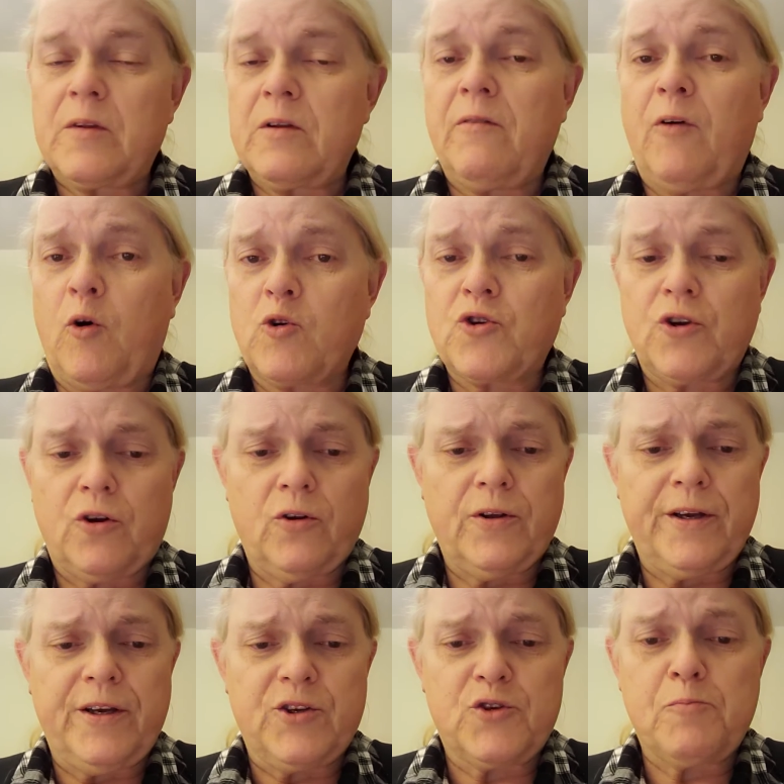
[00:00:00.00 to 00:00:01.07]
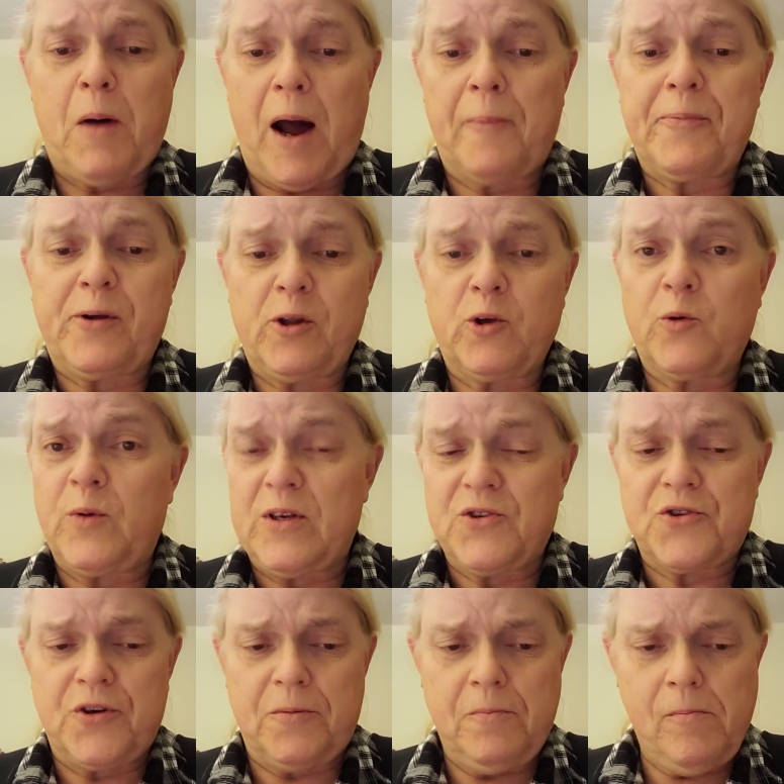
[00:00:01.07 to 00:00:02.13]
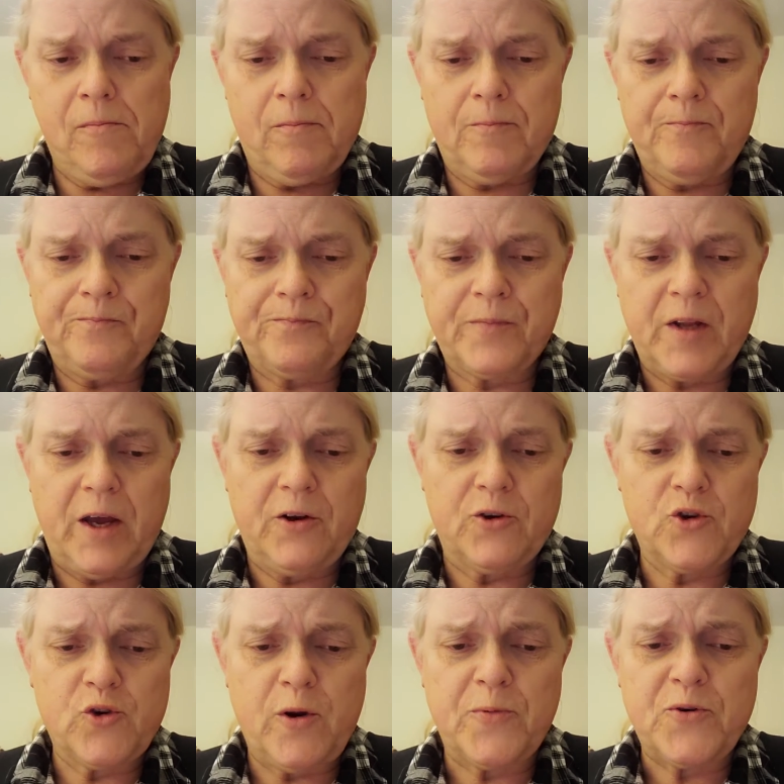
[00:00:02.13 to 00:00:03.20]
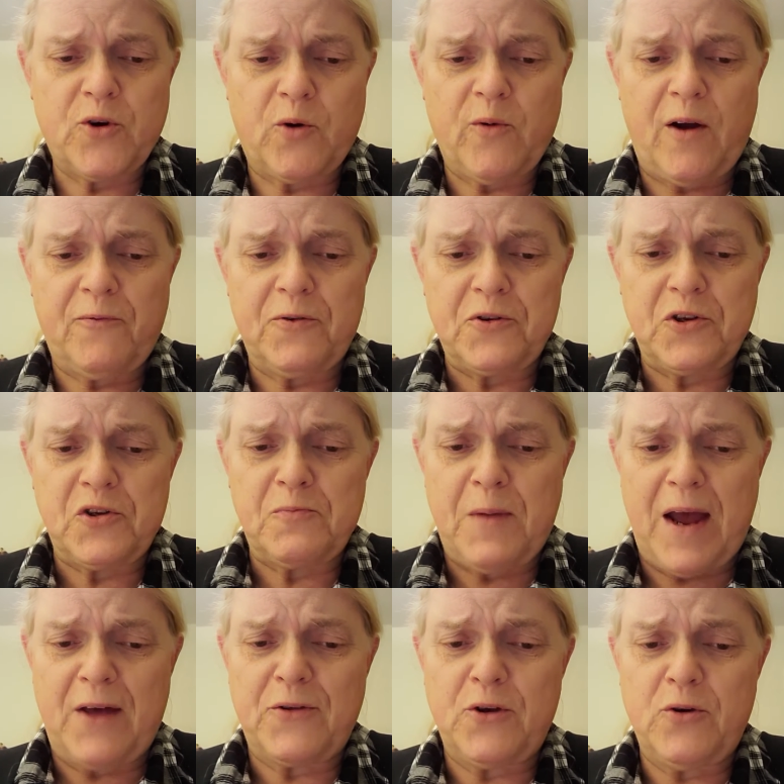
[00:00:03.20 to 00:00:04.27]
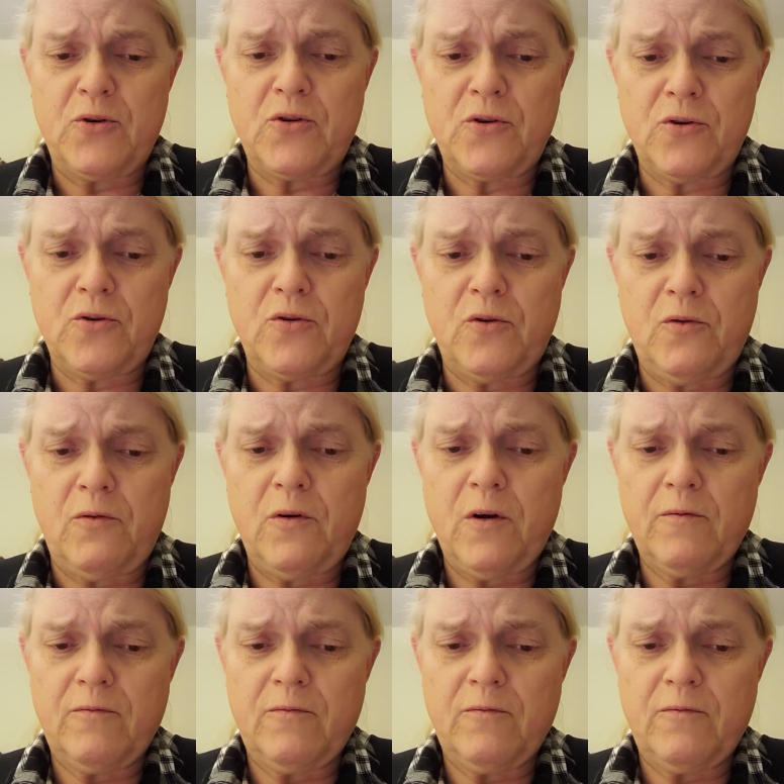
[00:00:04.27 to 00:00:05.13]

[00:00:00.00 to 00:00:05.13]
devotional is Popular Wisdom and her scriptural reference is Matthew 2,